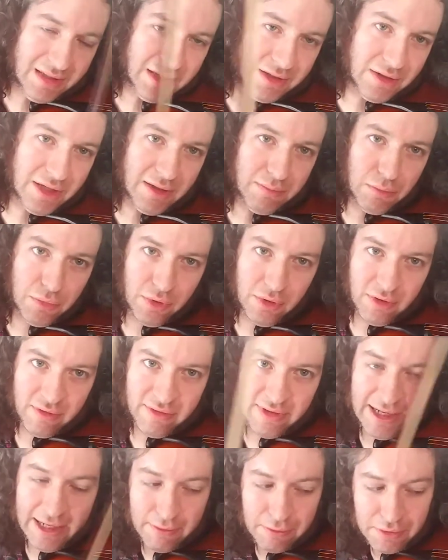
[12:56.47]
You get more of
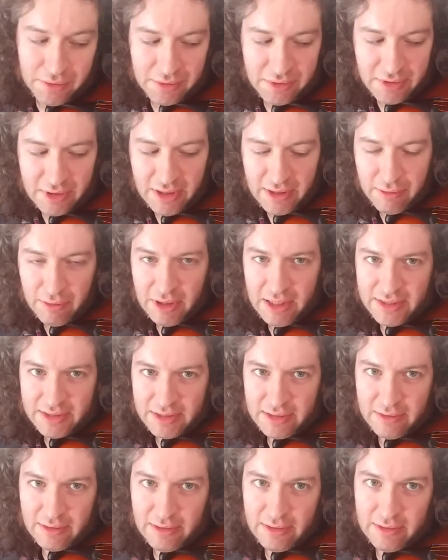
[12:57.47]
that when there's not
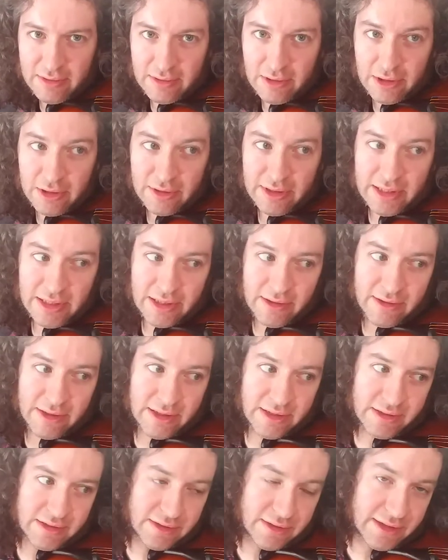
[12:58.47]
rosin already,
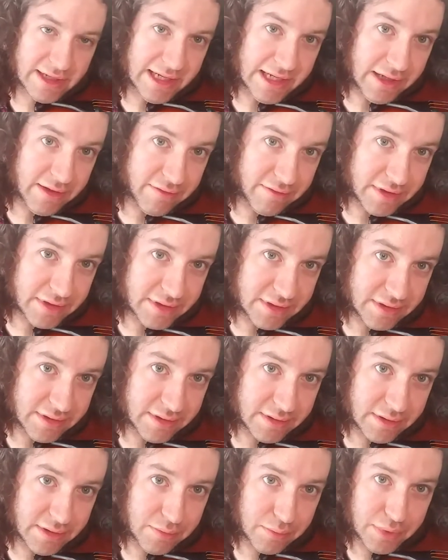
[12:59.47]
right? Because your canvas
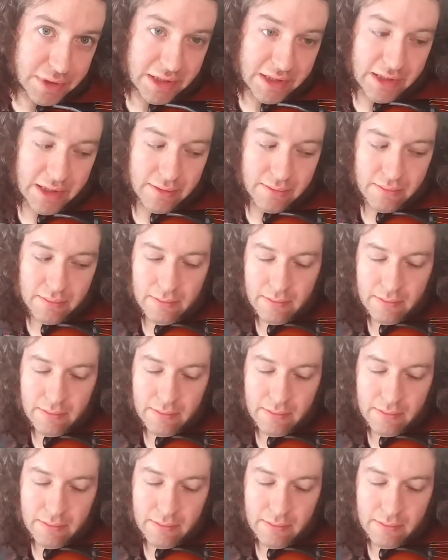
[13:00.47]
isn't complete yet.